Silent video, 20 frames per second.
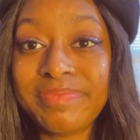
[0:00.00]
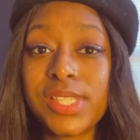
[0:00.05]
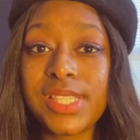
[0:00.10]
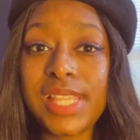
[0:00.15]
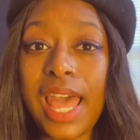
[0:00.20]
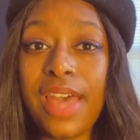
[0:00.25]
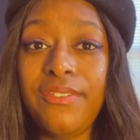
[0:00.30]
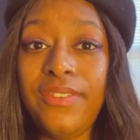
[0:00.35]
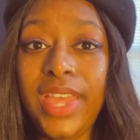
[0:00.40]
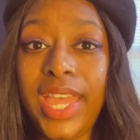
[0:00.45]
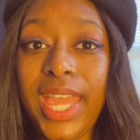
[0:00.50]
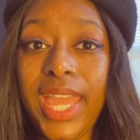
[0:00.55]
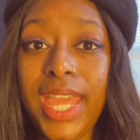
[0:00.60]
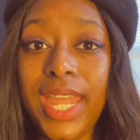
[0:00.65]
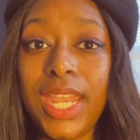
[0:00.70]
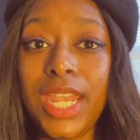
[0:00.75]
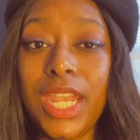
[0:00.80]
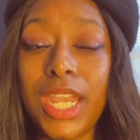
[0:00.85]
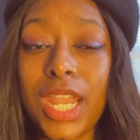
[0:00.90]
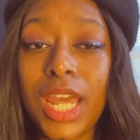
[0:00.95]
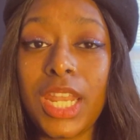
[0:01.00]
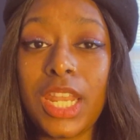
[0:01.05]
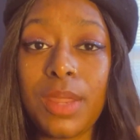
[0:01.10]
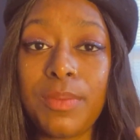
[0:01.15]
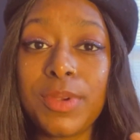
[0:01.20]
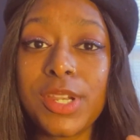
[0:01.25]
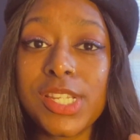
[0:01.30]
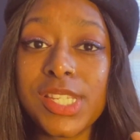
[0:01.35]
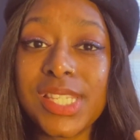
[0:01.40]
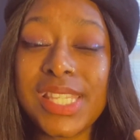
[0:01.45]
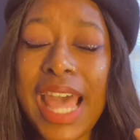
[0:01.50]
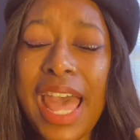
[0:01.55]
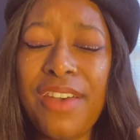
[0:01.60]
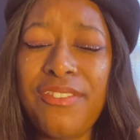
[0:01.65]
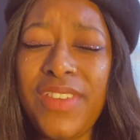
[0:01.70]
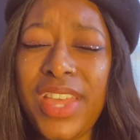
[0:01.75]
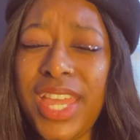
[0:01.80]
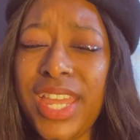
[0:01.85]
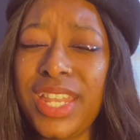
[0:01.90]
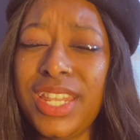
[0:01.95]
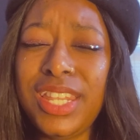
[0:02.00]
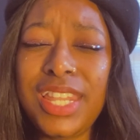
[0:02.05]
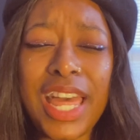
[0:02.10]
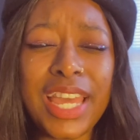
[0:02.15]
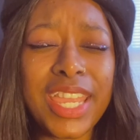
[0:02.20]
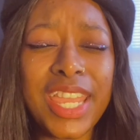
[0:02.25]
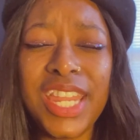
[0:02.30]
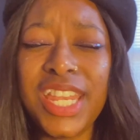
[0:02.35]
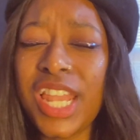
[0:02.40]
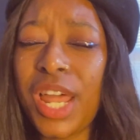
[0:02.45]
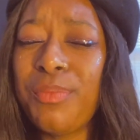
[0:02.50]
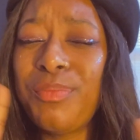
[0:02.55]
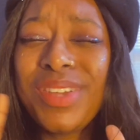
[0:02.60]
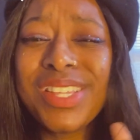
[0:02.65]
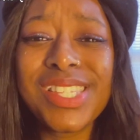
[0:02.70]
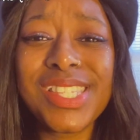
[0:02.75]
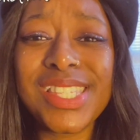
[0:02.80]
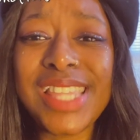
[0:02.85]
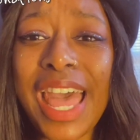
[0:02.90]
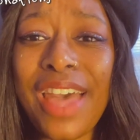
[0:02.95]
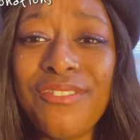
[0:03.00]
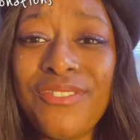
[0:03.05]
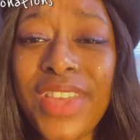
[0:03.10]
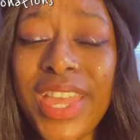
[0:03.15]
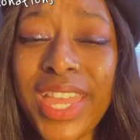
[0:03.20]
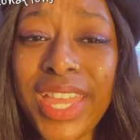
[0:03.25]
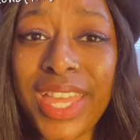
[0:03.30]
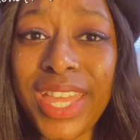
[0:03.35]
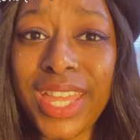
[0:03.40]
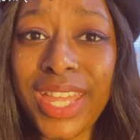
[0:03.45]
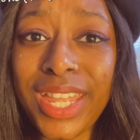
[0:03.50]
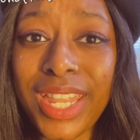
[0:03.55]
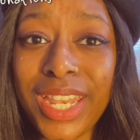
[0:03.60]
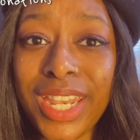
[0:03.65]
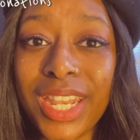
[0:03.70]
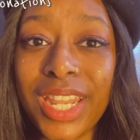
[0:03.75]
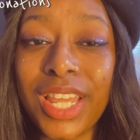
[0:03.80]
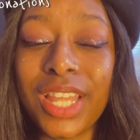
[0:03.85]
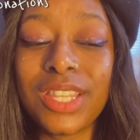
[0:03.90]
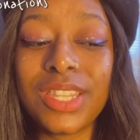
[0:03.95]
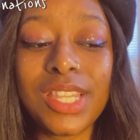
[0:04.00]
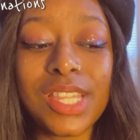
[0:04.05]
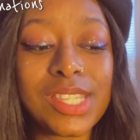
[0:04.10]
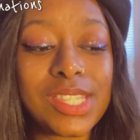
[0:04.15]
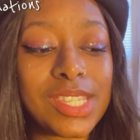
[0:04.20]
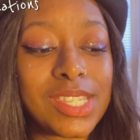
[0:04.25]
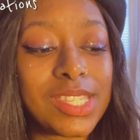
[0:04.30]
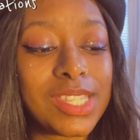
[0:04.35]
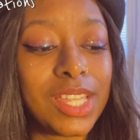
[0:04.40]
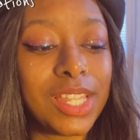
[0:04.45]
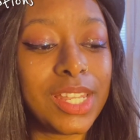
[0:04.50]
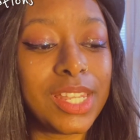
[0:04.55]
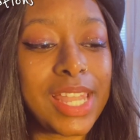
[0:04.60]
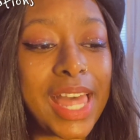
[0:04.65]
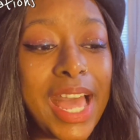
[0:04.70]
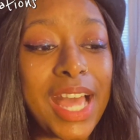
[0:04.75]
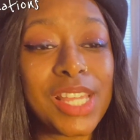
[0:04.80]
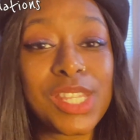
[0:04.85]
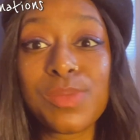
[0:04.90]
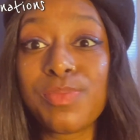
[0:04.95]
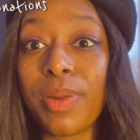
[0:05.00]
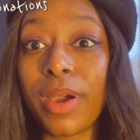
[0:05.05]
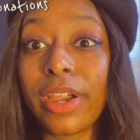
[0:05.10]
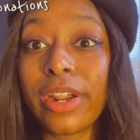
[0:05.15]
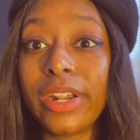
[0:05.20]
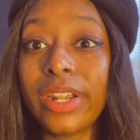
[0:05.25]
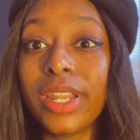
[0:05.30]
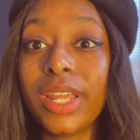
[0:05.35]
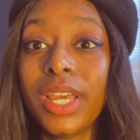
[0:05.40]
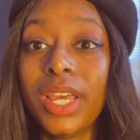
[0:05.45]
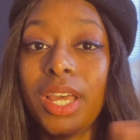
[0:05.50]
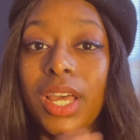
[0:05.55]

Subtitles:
Number 7, lucky number 7. This is the last part.